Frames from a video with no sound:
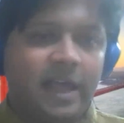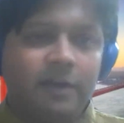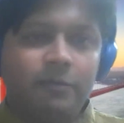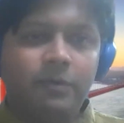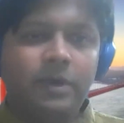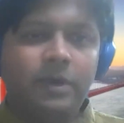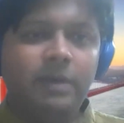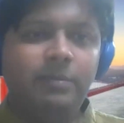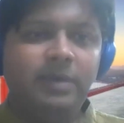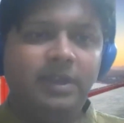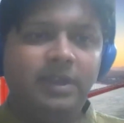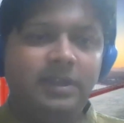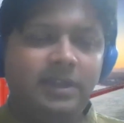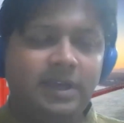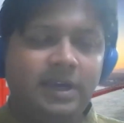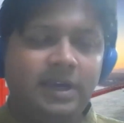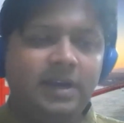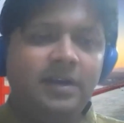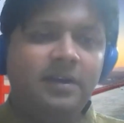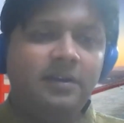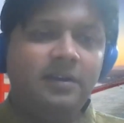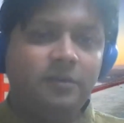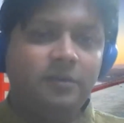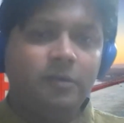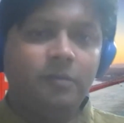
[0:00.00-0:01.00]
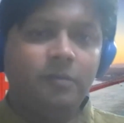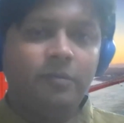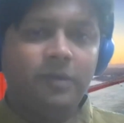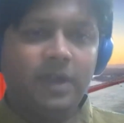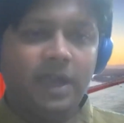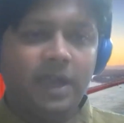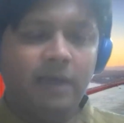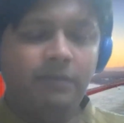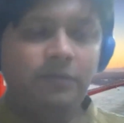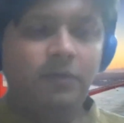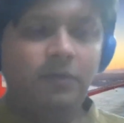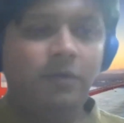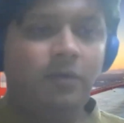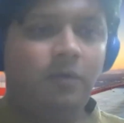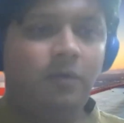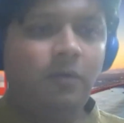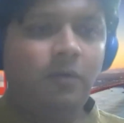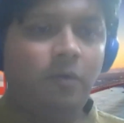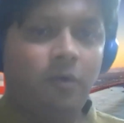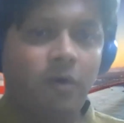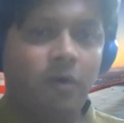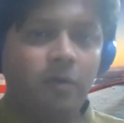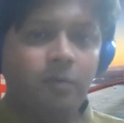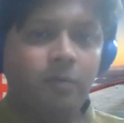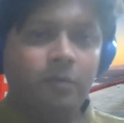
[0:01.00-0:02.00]
lag will be there, so we have to
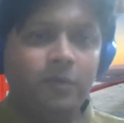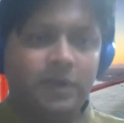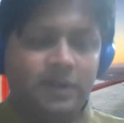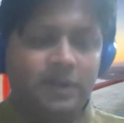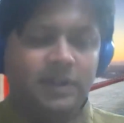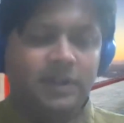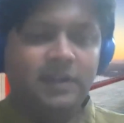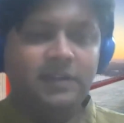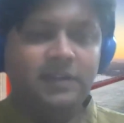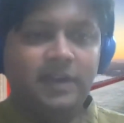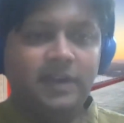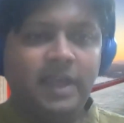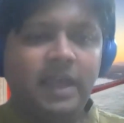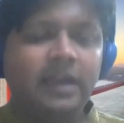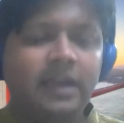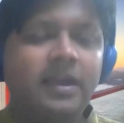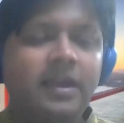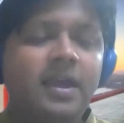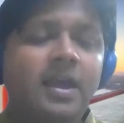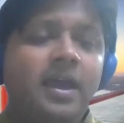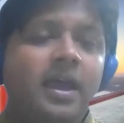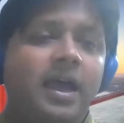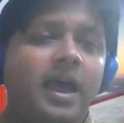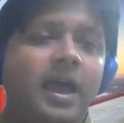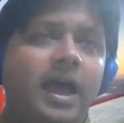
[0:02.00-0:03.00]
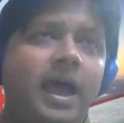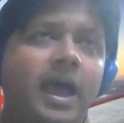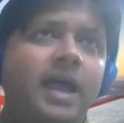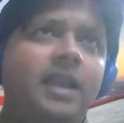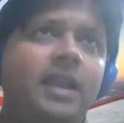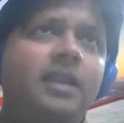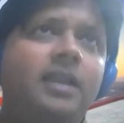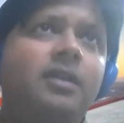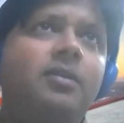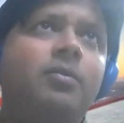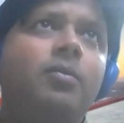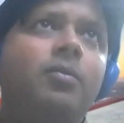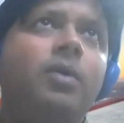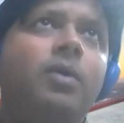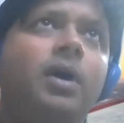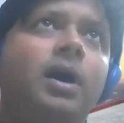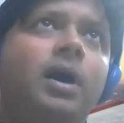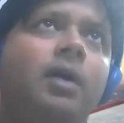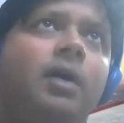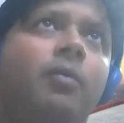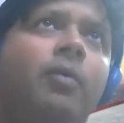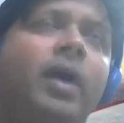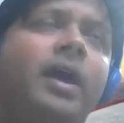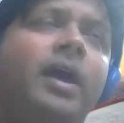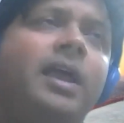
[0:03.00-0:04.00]
cope with this lag. And
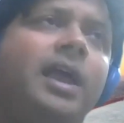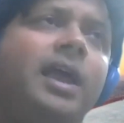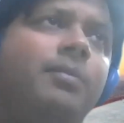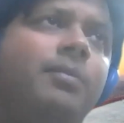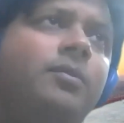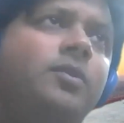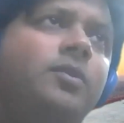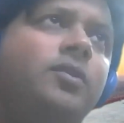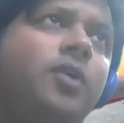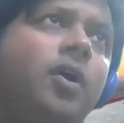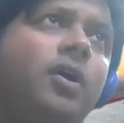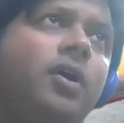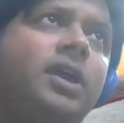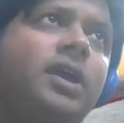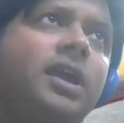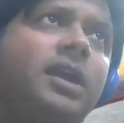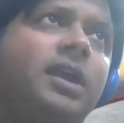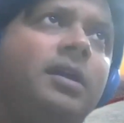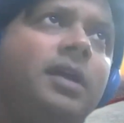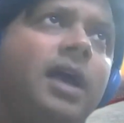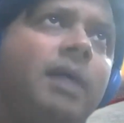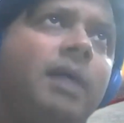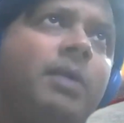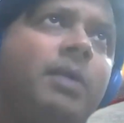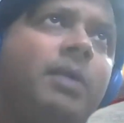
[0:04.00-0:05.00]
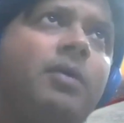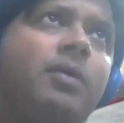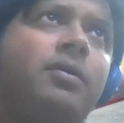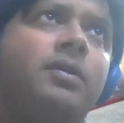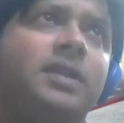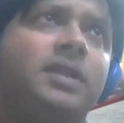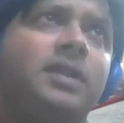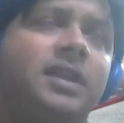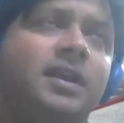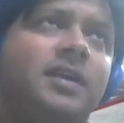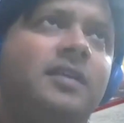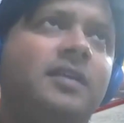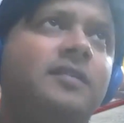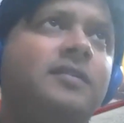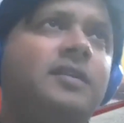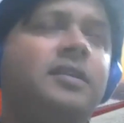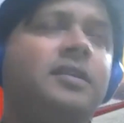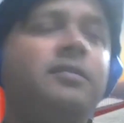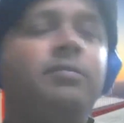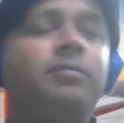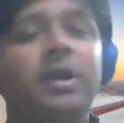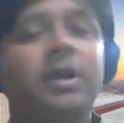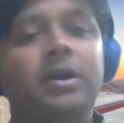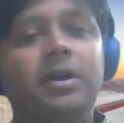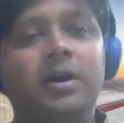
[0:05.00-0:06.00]
why I'm talking about this
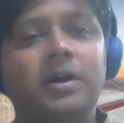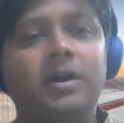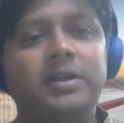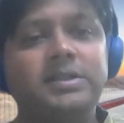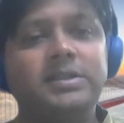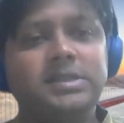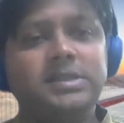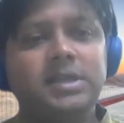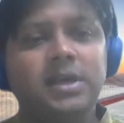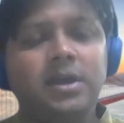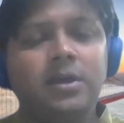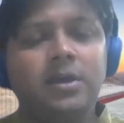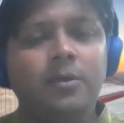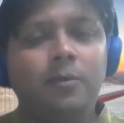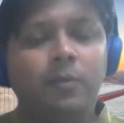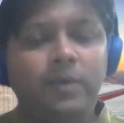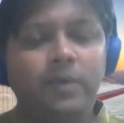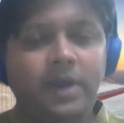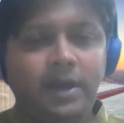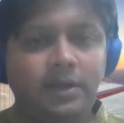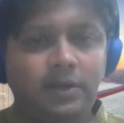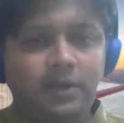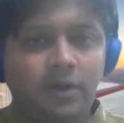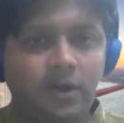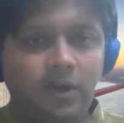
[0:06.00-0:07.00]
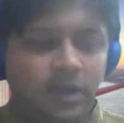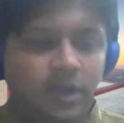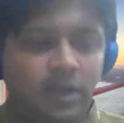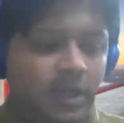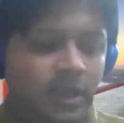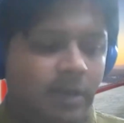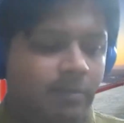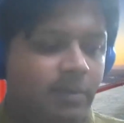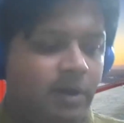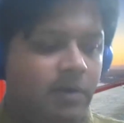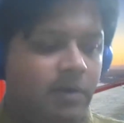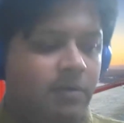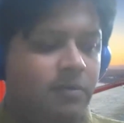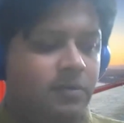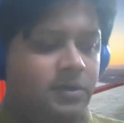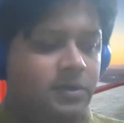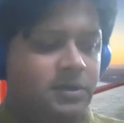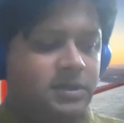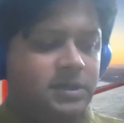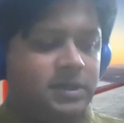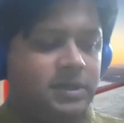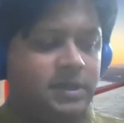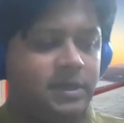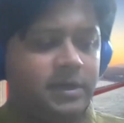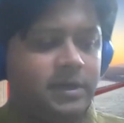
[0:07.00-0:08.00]
is because we are talking about
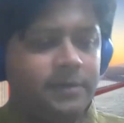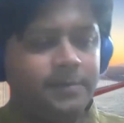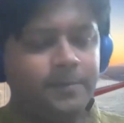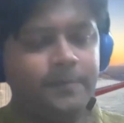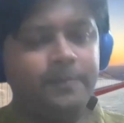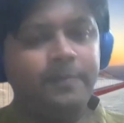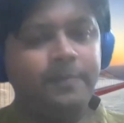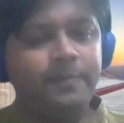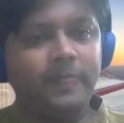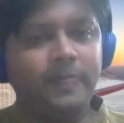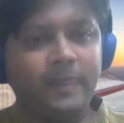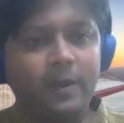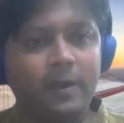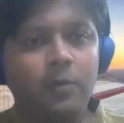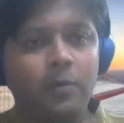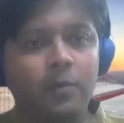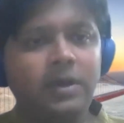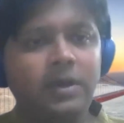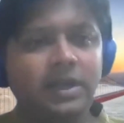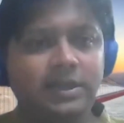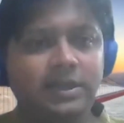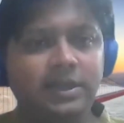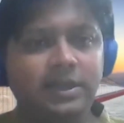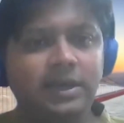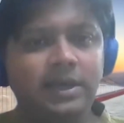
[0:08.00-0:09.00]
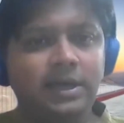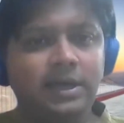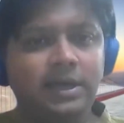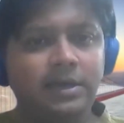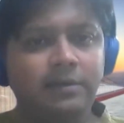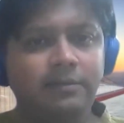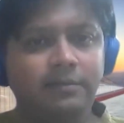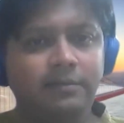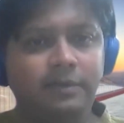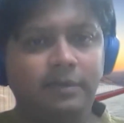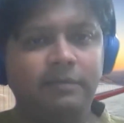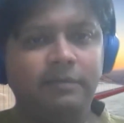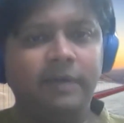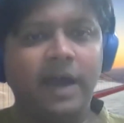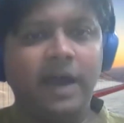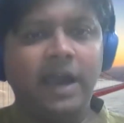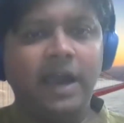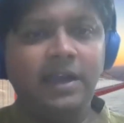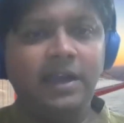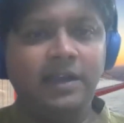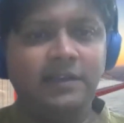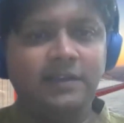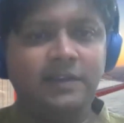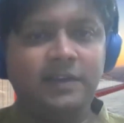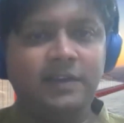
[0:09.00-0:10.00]
only the
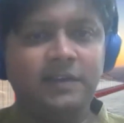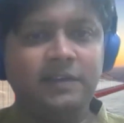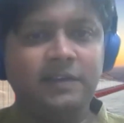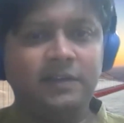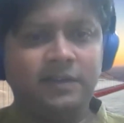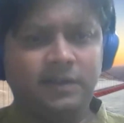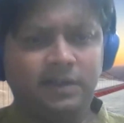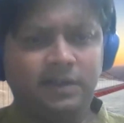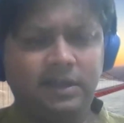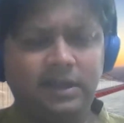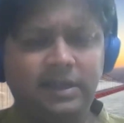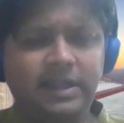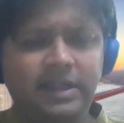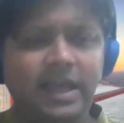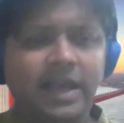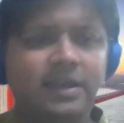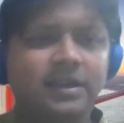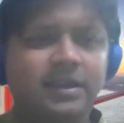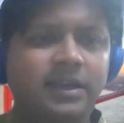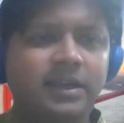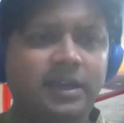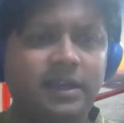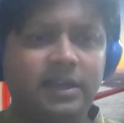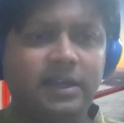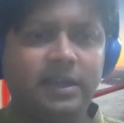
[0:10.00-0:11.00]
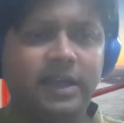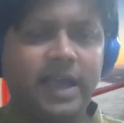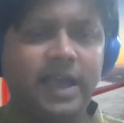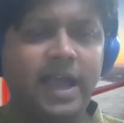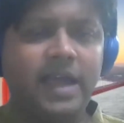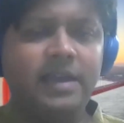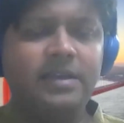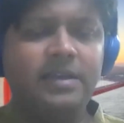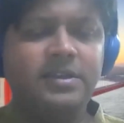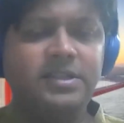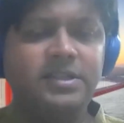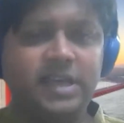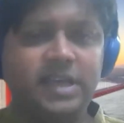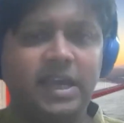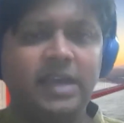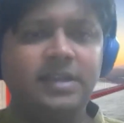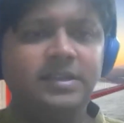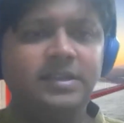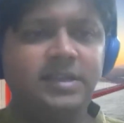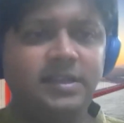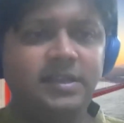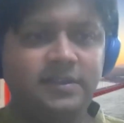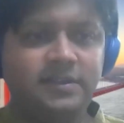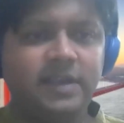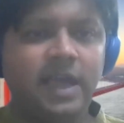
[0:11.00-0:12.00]
viruses that can
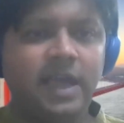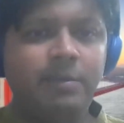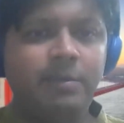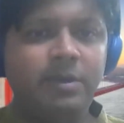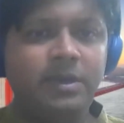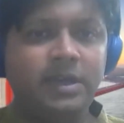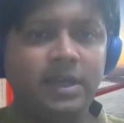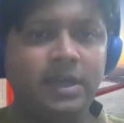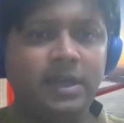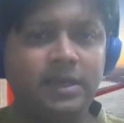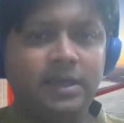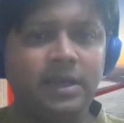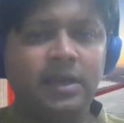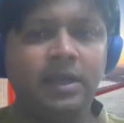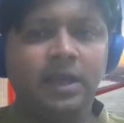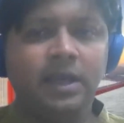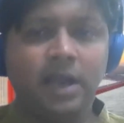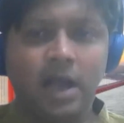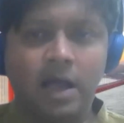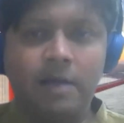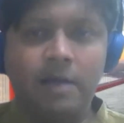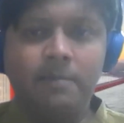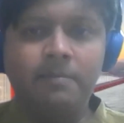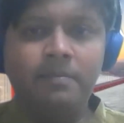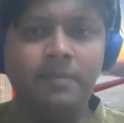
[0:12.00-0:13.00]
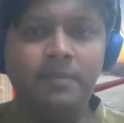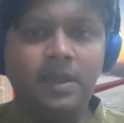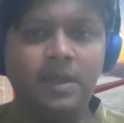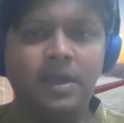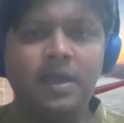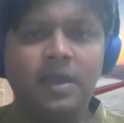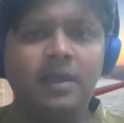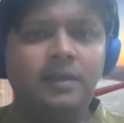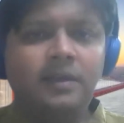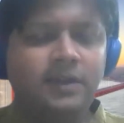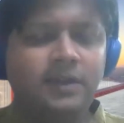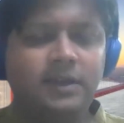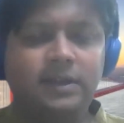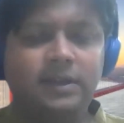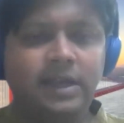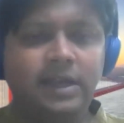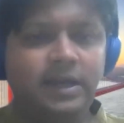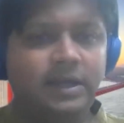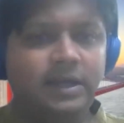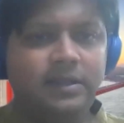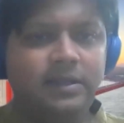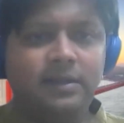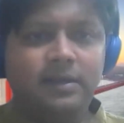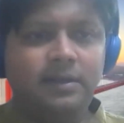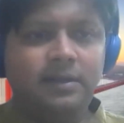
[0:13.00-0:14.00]
change its habitat and come. So
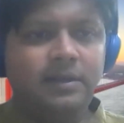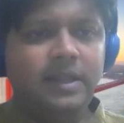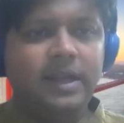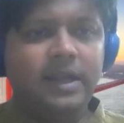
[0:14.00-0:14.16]
there